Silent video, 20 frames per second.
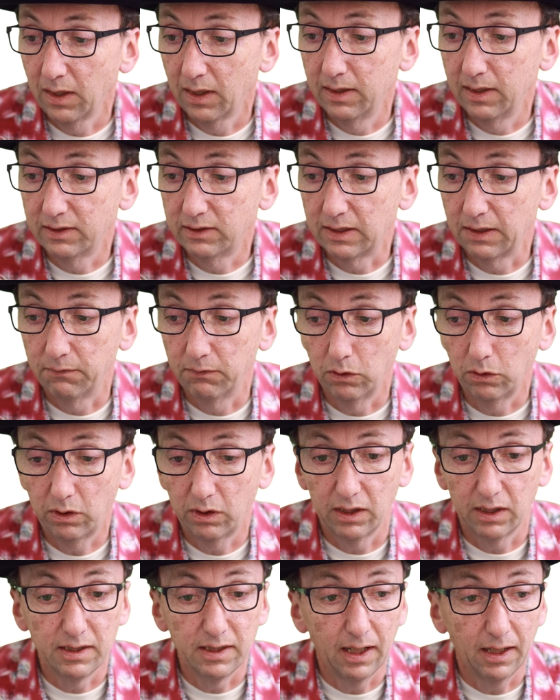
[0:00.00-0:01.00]
Let's have a look
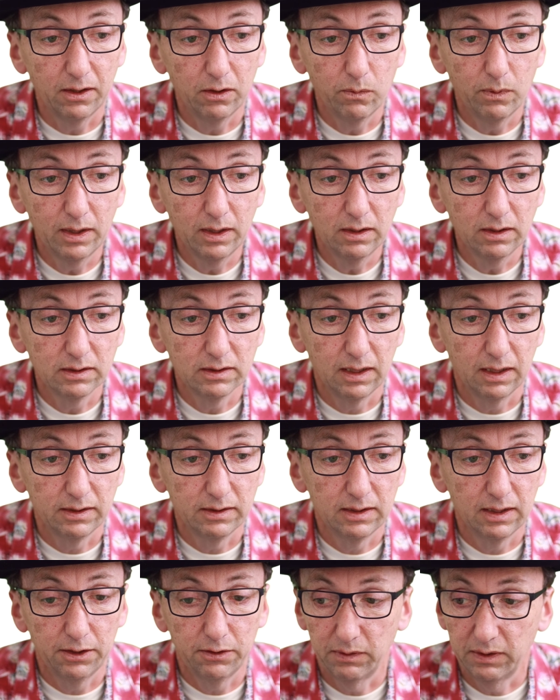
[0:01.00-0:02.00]
at another one,
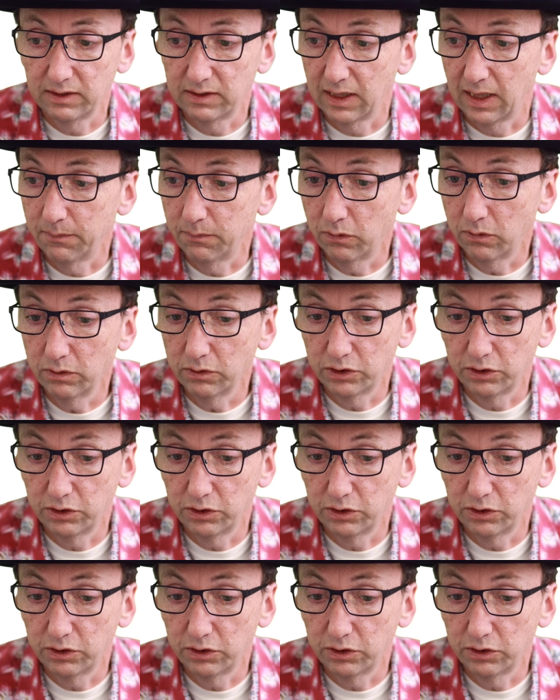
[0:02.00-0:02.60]
another example.